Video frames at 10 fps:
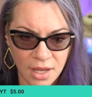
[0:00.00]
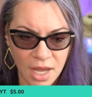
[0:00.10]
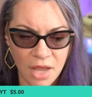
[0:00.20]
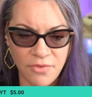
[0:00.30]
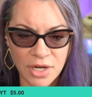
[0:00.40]

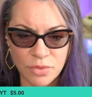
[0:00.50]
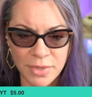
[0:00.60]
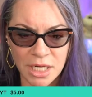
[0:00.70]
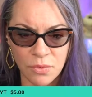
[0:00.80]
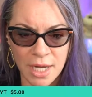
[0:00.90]
Adventure
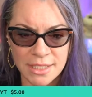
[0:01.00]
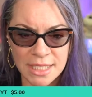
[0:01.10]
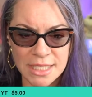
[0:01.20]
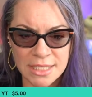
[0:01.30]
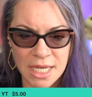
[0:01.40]
Media
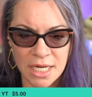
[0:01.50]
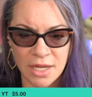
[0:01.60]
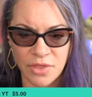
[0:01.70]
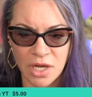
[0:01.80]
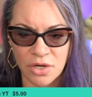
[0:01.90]
YT said
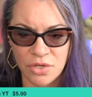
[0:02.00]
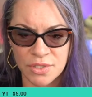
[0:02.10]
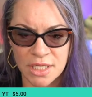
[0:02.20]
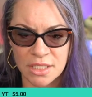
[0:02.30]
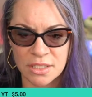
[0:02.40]
if they are
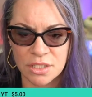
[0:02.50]
using